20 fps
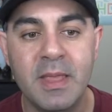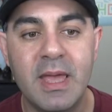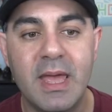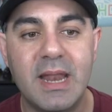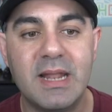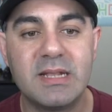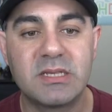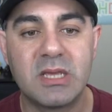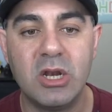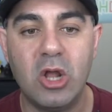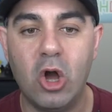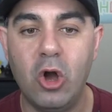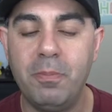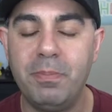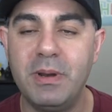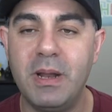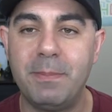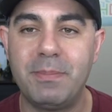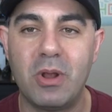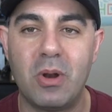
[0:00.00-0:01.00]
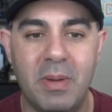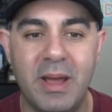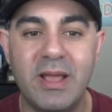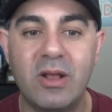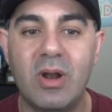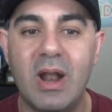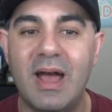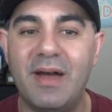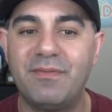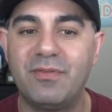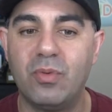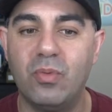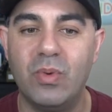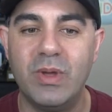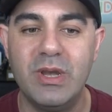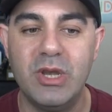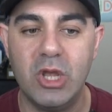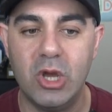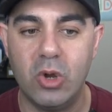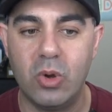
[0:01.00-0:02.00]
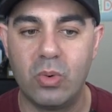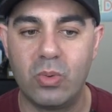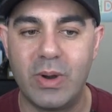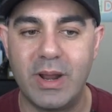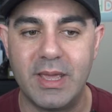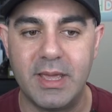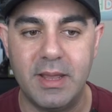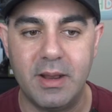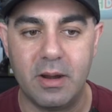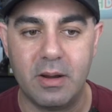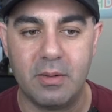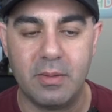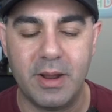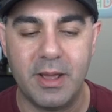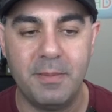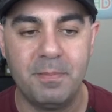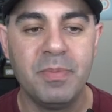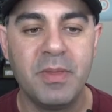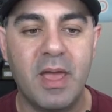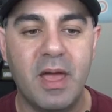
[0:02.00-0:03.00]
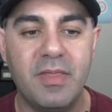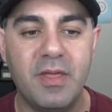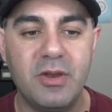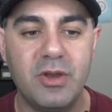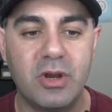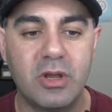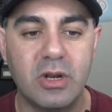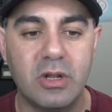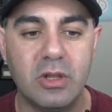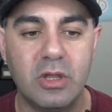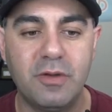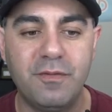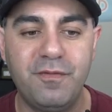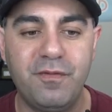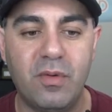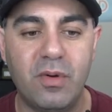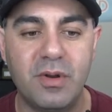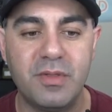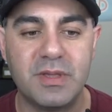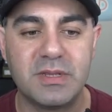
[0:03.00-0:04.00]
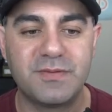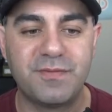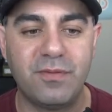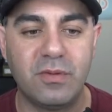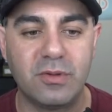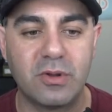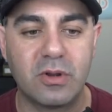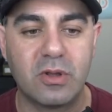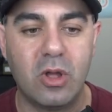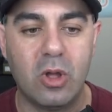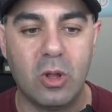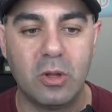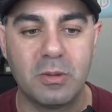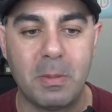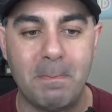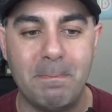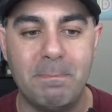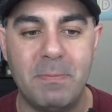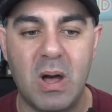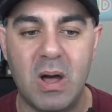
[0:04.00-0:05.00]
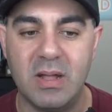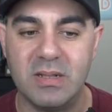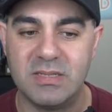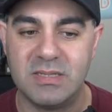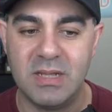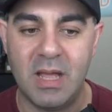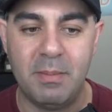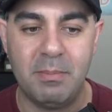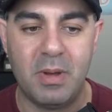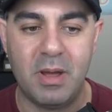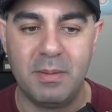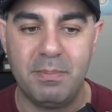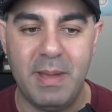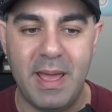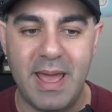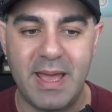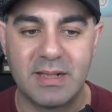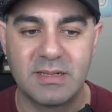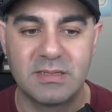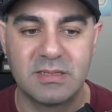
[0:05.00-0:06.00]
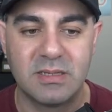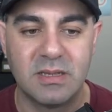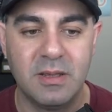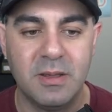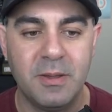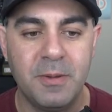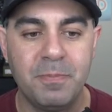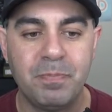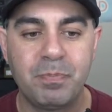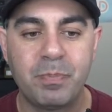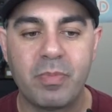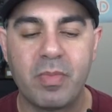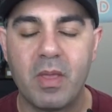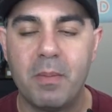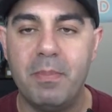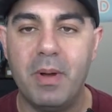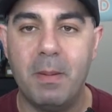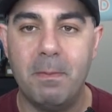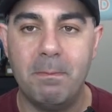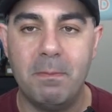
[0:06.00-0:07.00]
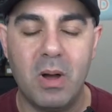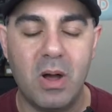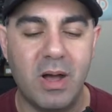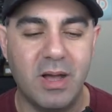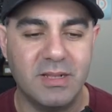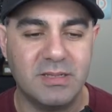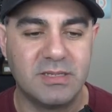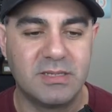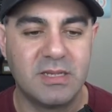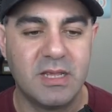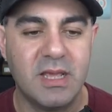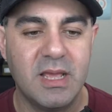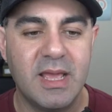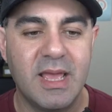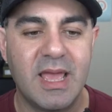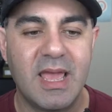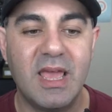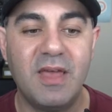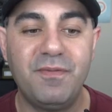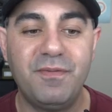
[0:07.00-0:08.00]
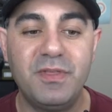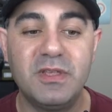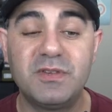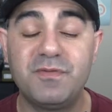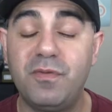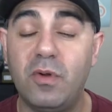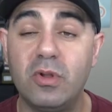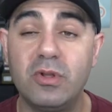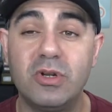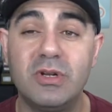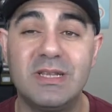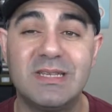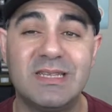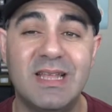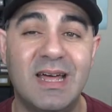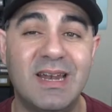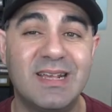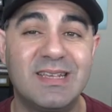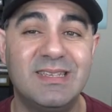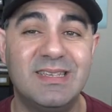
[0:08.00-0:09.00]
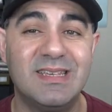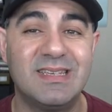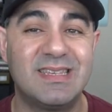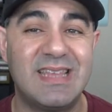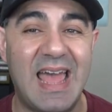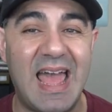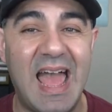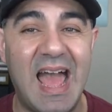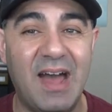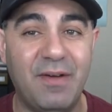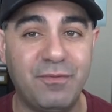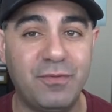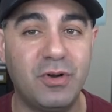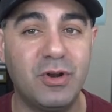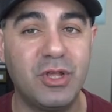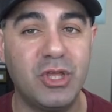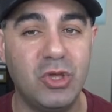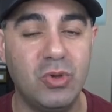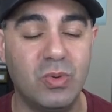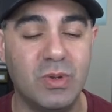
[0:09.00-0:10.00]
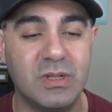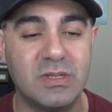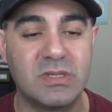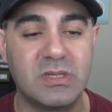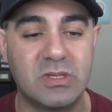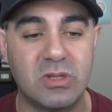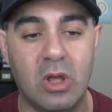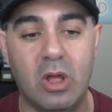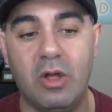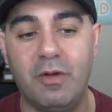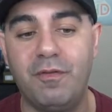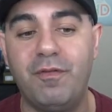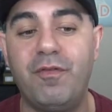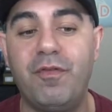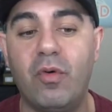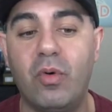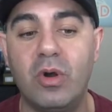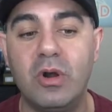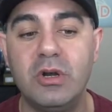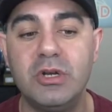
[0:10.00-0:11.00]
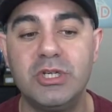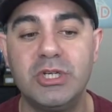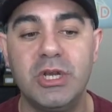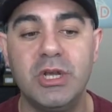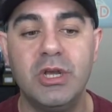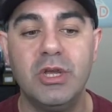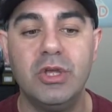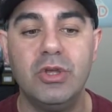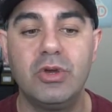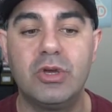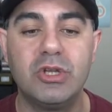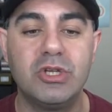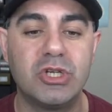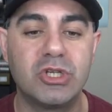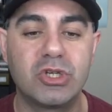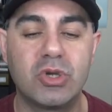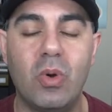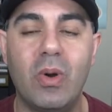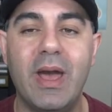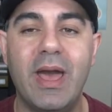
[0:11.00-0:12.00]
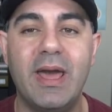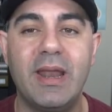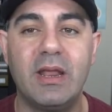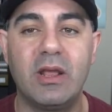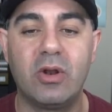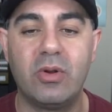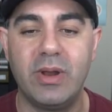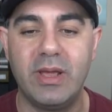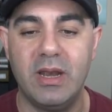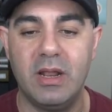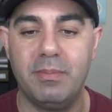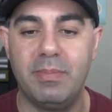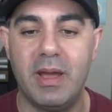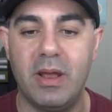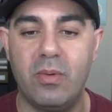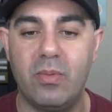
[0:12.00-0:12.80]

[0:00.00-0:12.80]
and it's gonna open up your Minecraft window right here, right? And then you're gonna look for this folder called mods, not mod packs, but mods. If this folder does not exist after you install Forge, you can just go ahead and create it by